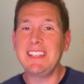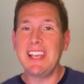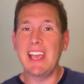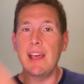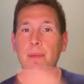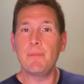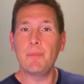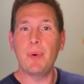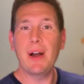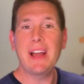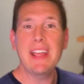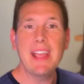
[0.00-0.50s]

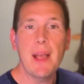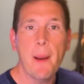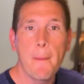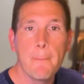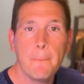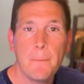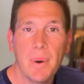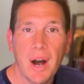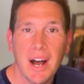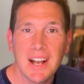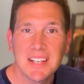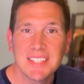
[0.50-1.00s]
hit by a
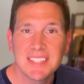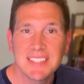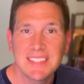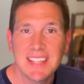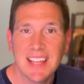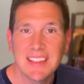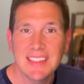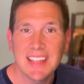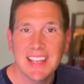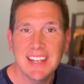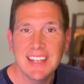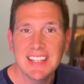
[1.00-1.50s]
bus
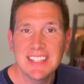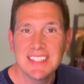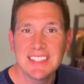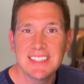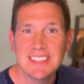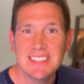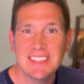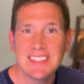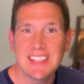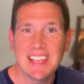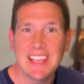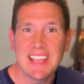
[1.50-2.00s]
that they didn't
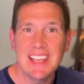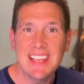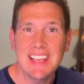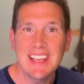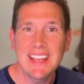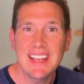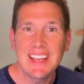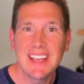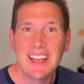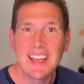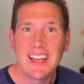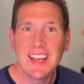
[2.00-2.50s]

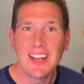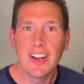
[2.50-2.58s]
see.